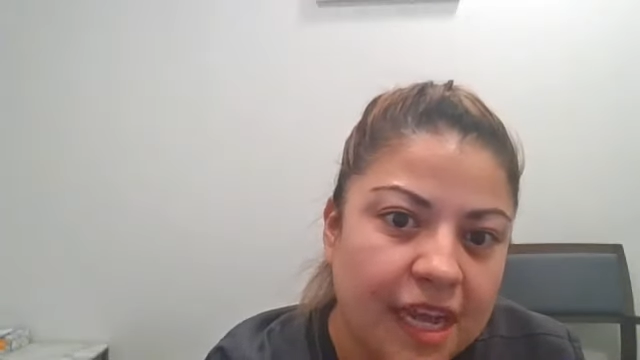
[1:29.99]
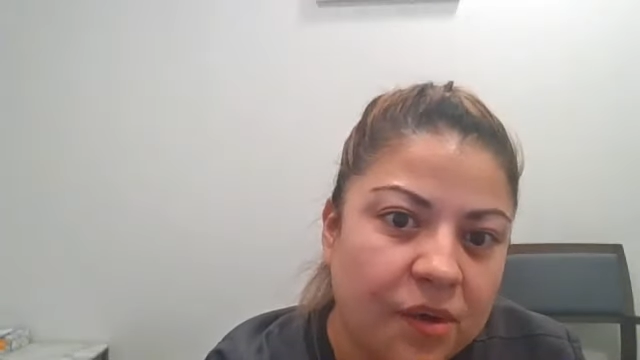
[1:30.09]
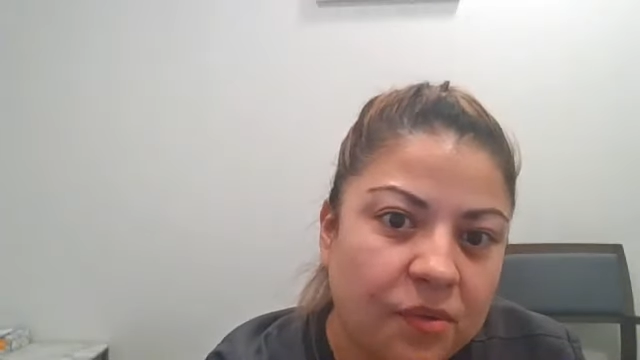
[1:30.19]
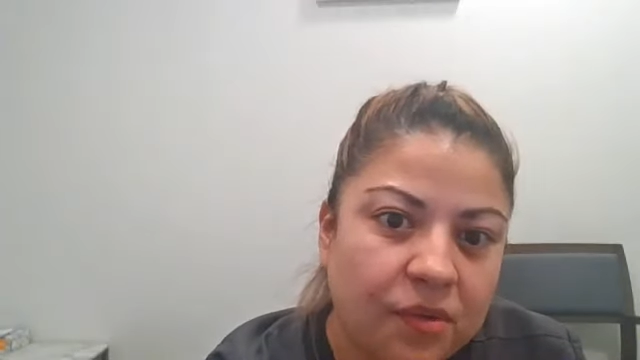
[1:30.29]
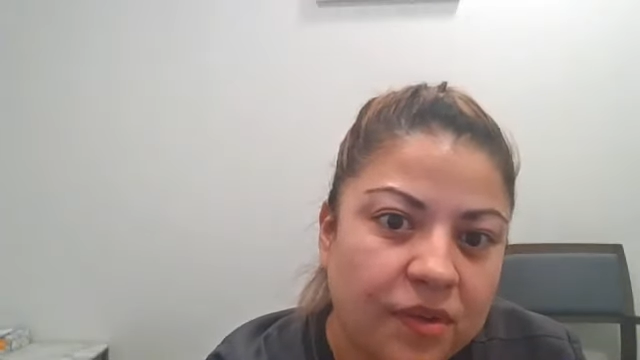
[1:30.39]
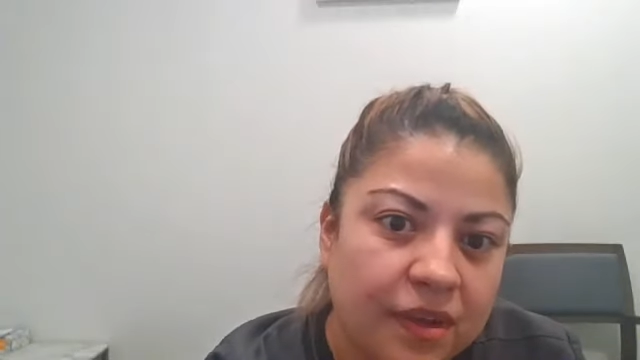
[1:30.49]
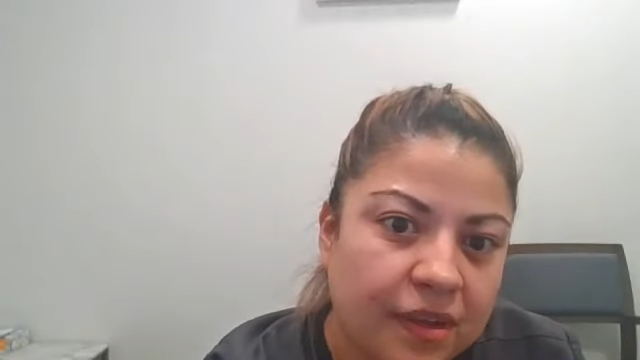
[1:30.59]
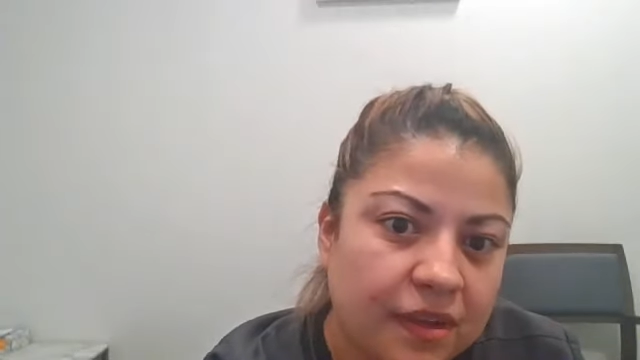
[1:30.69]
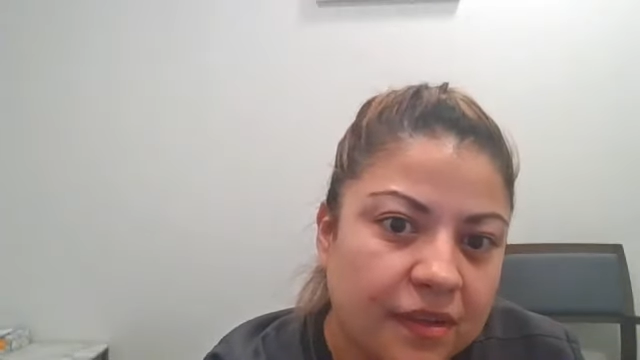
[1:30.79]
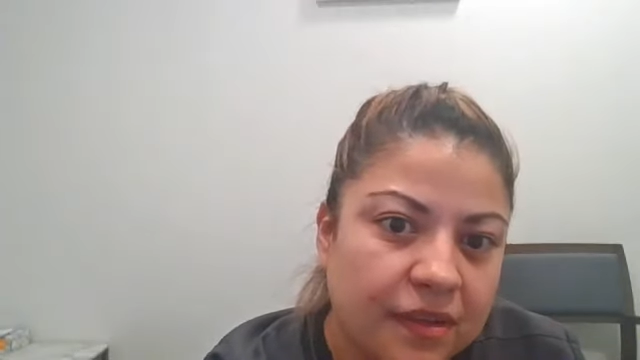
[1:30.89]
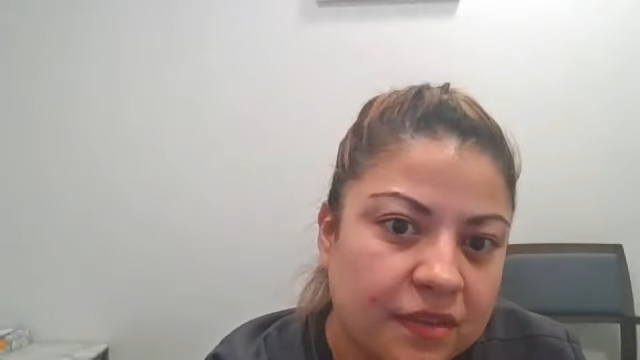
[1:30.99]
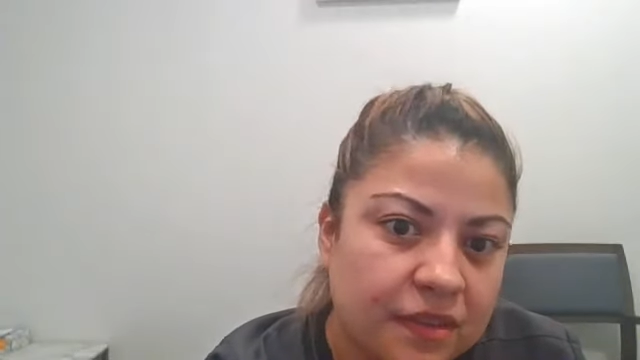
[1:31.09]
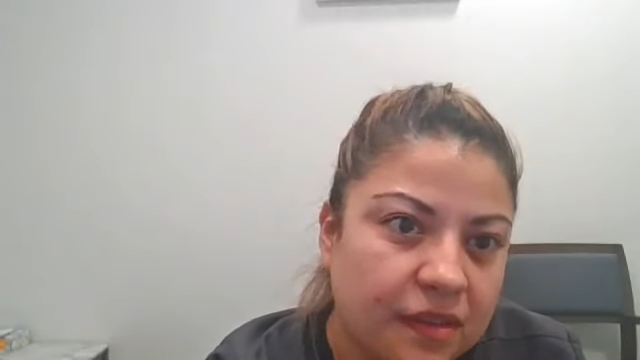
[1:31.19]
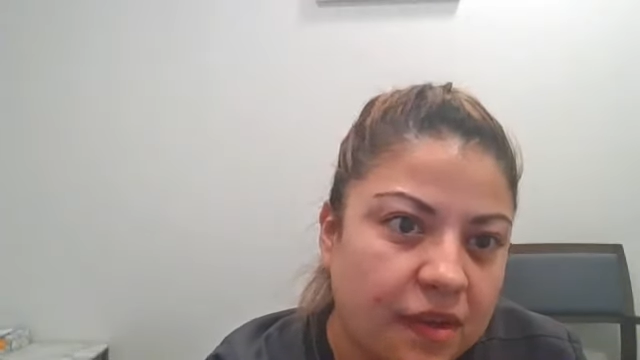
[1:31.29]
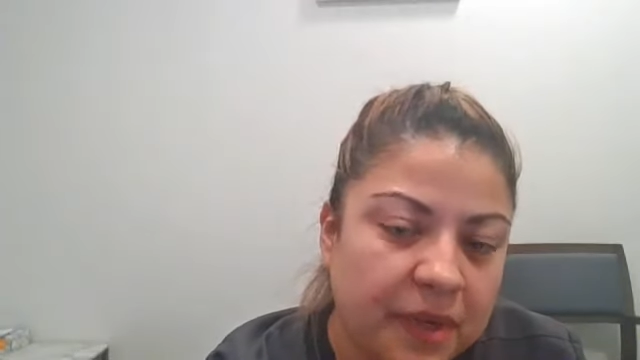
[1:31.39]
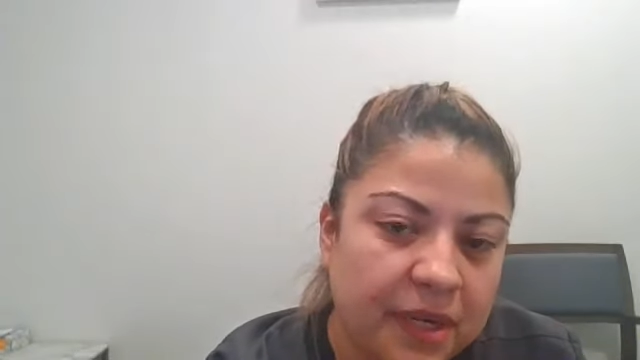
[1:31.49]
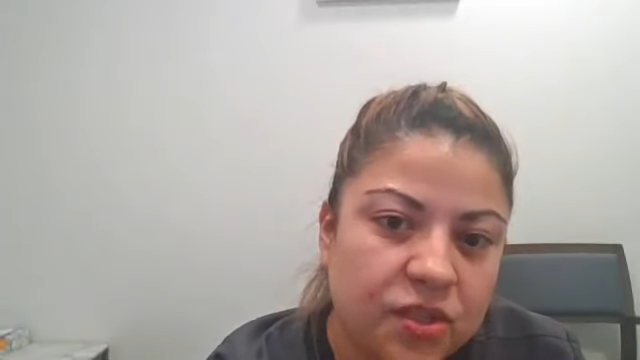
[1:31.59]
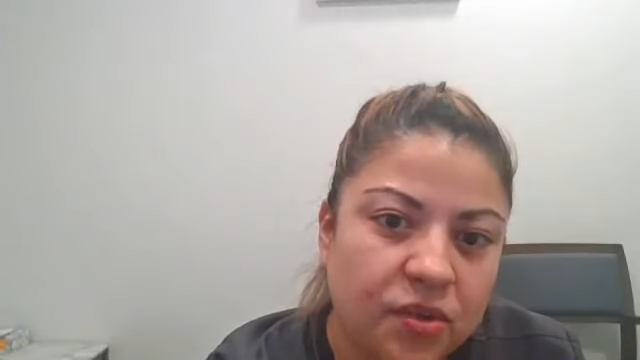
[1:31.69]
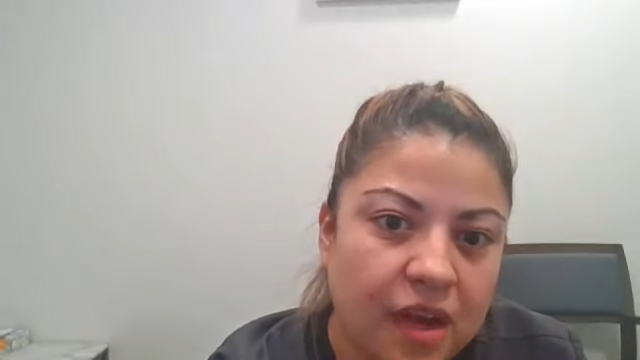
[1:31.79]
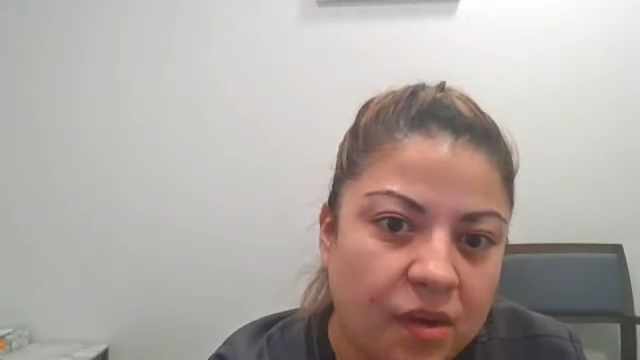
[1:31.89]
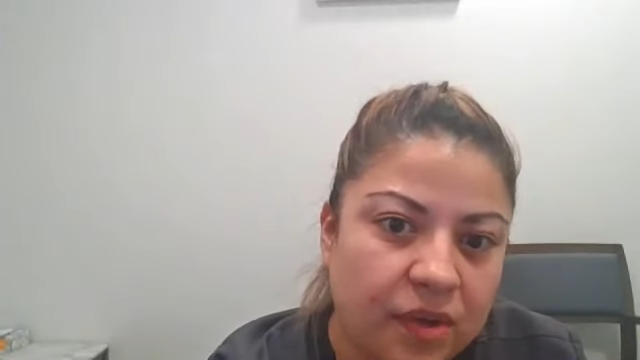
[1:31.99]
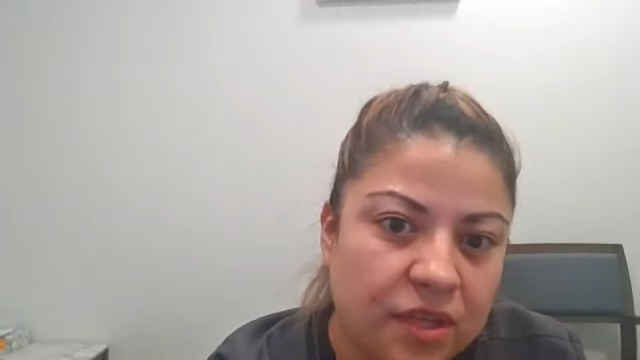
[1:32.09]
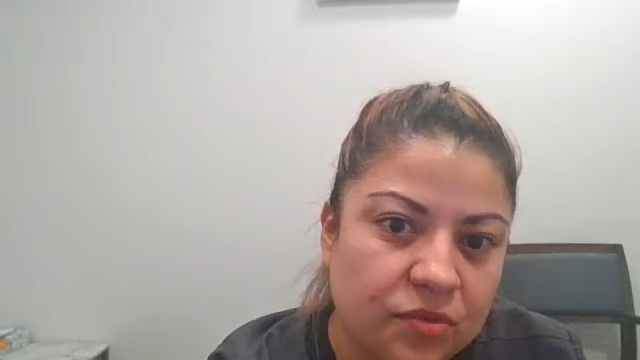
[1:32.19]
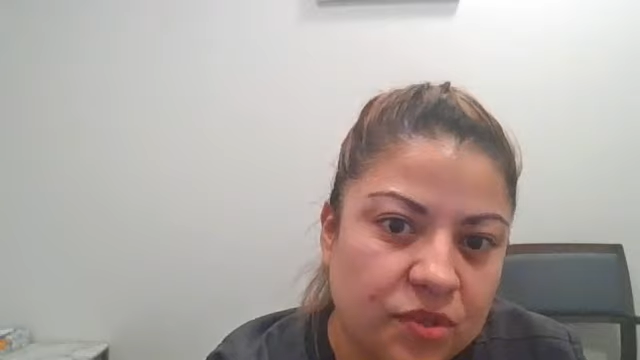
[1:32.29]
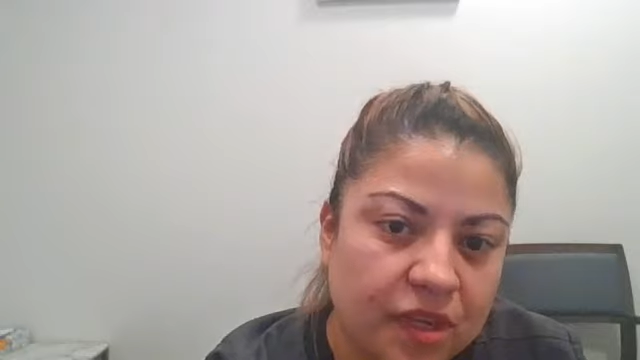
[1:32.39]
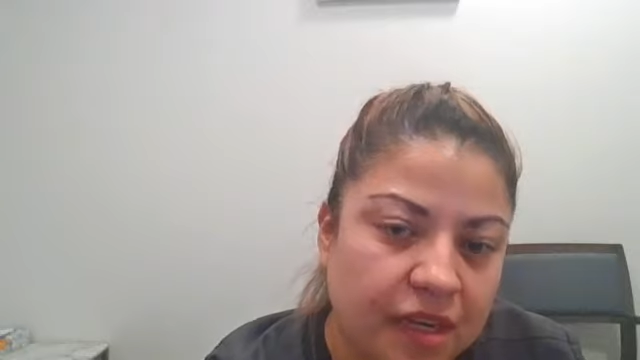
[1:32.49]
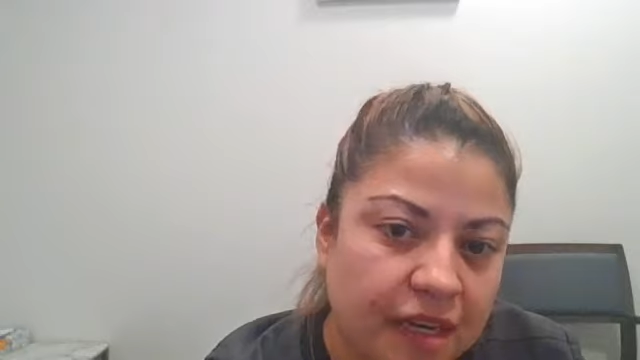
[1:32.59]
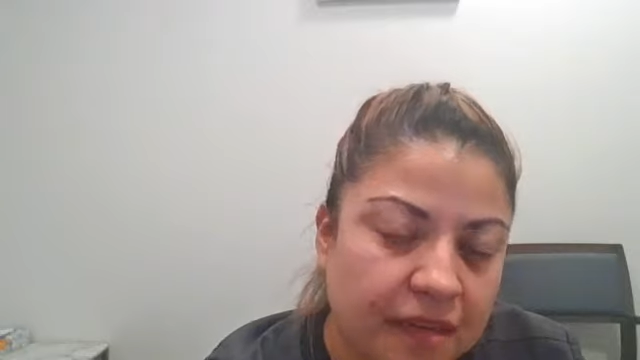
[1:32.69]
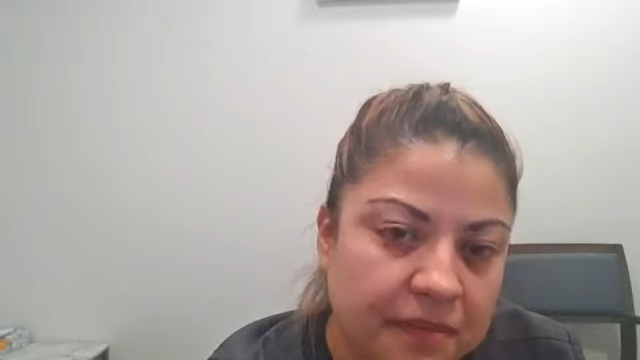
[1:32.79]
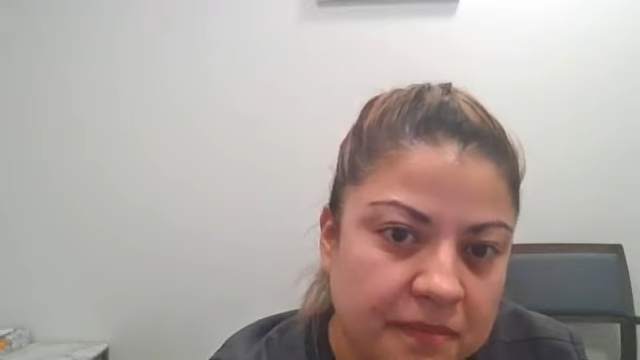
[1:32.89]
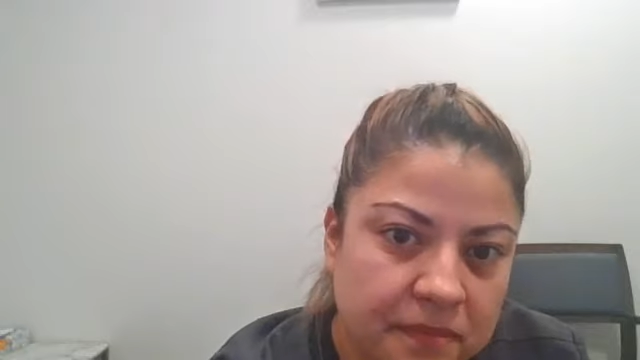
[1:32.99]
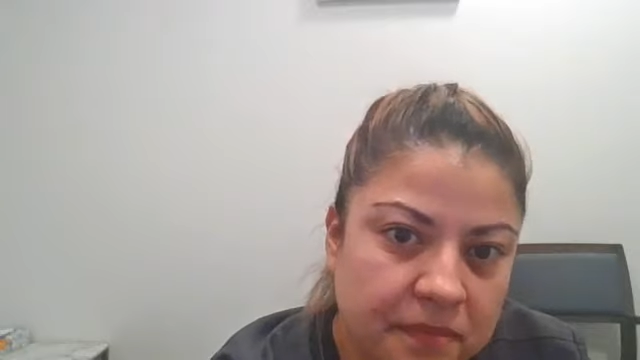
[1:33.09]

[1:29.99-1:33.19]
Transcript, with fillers: now compared to how when um, you started?